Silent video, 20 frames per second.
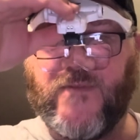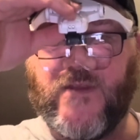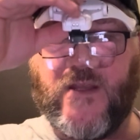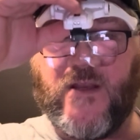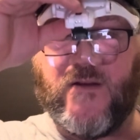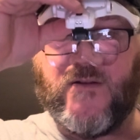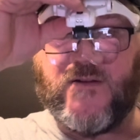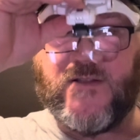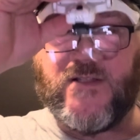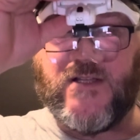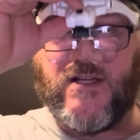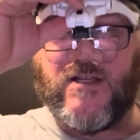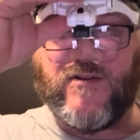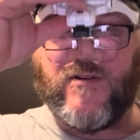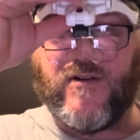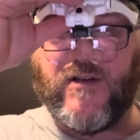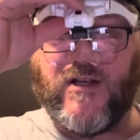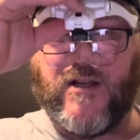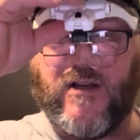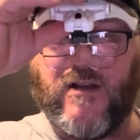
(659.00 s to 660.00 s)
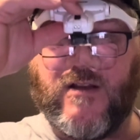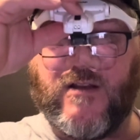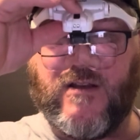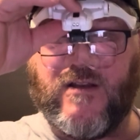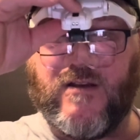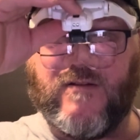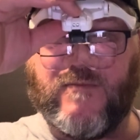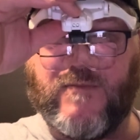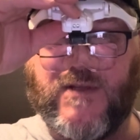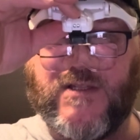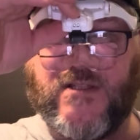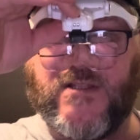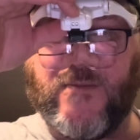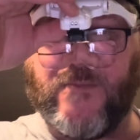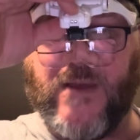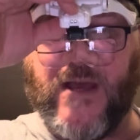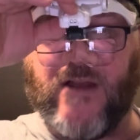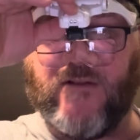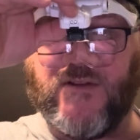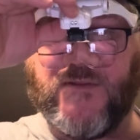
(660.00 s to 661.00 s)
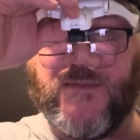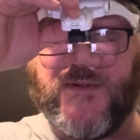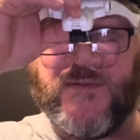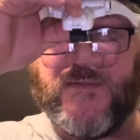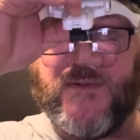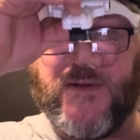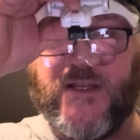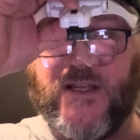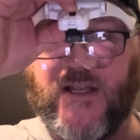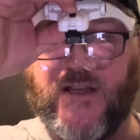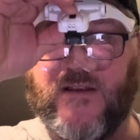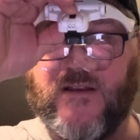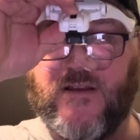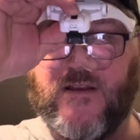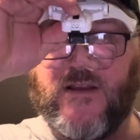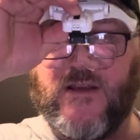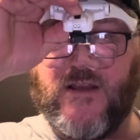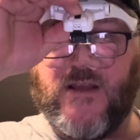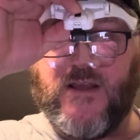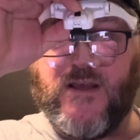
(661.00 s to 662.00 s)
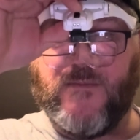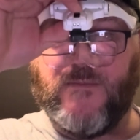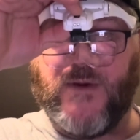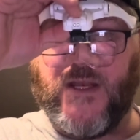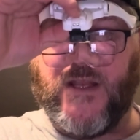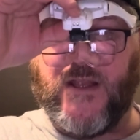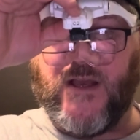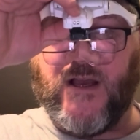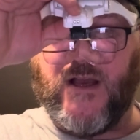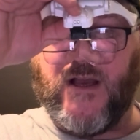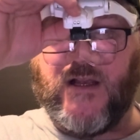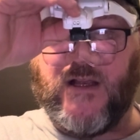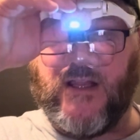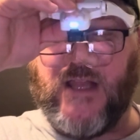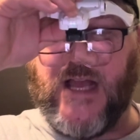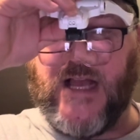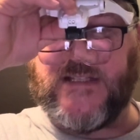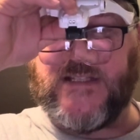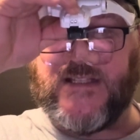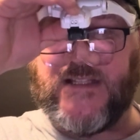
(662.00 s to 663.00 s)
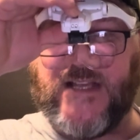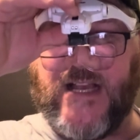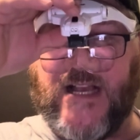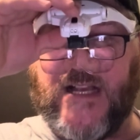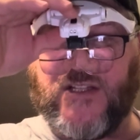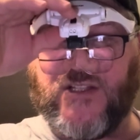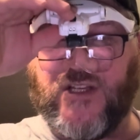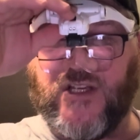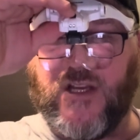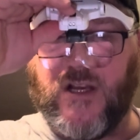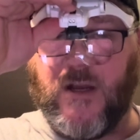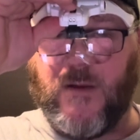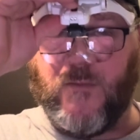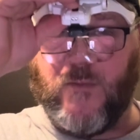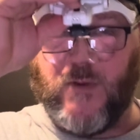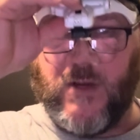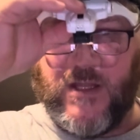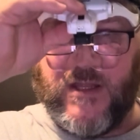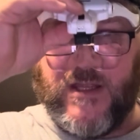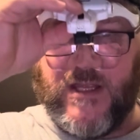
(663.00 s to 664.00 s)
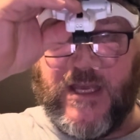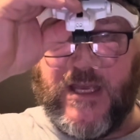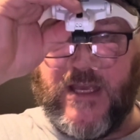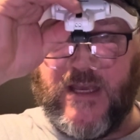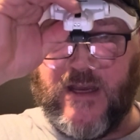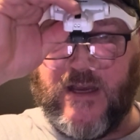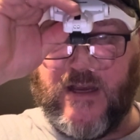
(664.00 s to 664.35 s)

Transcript: Oh, it's not turning on now. The batteries must be dead. But glasses actually come with a